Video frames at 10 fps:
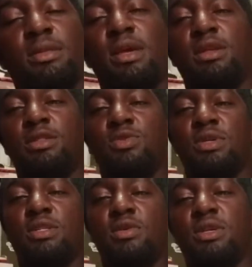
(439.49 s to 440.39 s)
a little
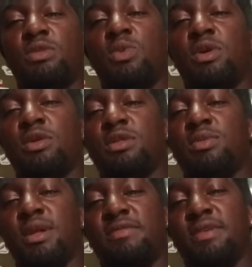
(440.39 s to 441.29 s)
twist on his words or
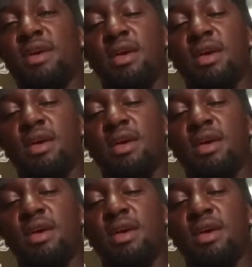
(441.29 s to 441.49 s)
whatever.